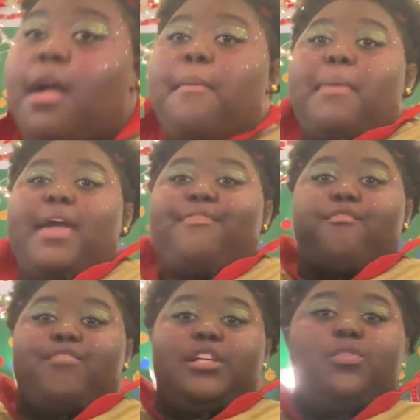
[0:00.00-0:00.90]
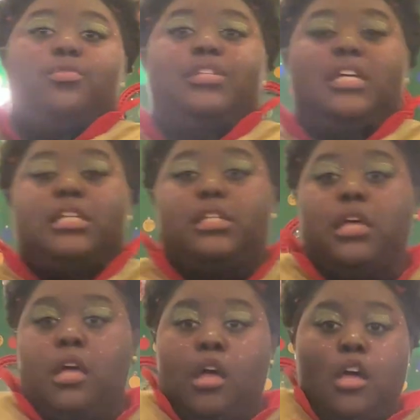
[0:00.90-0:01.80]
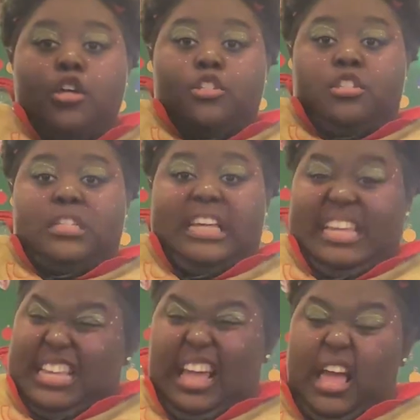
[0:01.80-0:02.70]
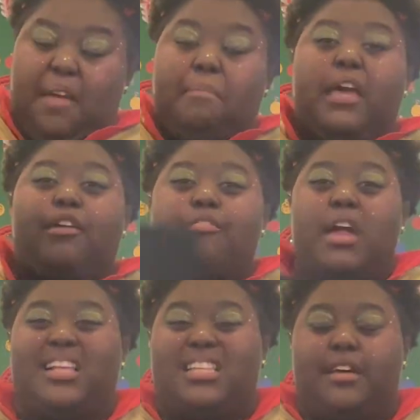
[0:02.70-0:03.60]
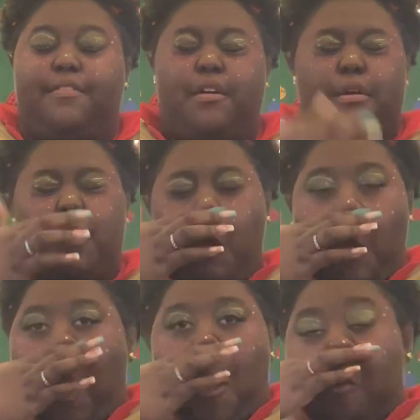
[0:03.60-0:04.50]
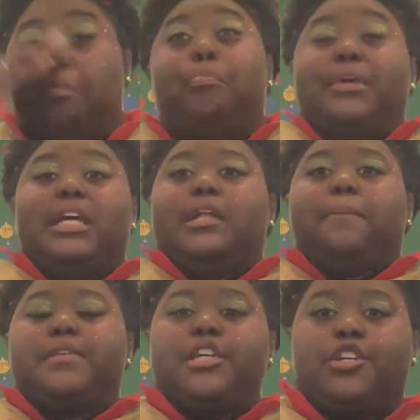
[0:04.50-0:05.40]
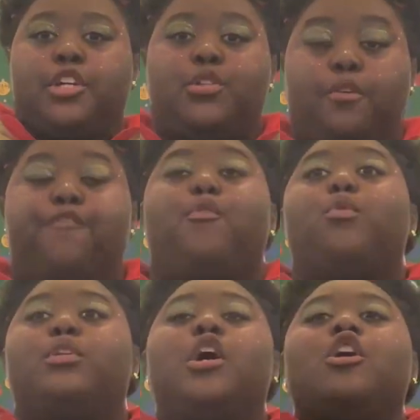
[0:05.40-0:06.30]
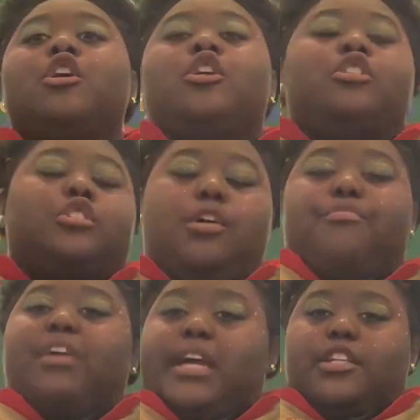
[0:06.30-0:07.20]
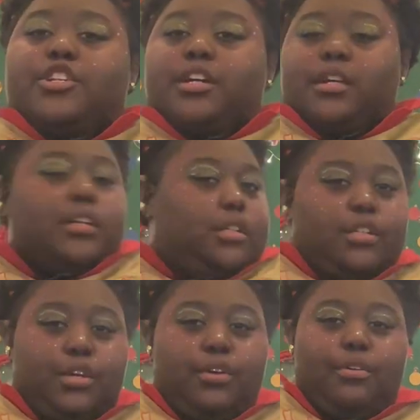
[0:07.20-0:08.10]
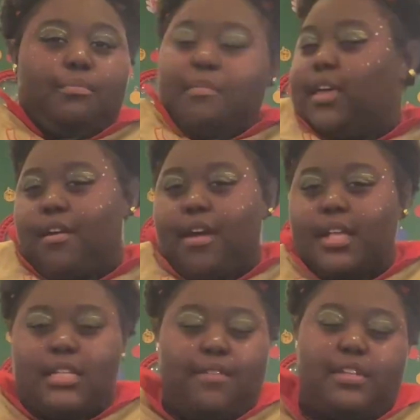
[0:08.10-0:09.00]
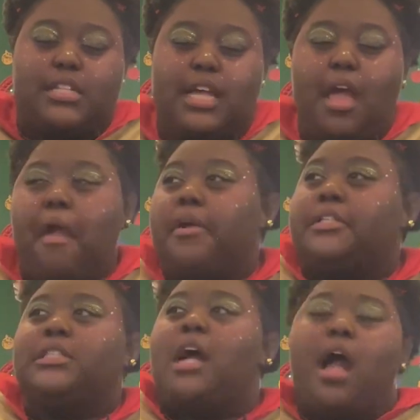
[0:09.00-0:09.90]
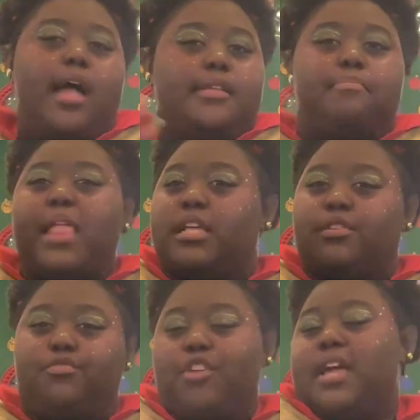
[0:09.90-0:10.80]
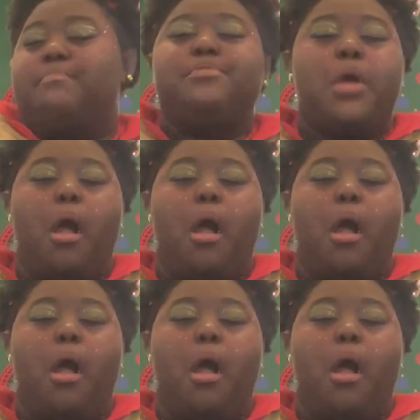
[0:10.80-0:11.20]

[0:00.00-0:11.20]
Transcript: pay for resources to keep being creative, be in a position to afford to reach to my creativity and place of dreams.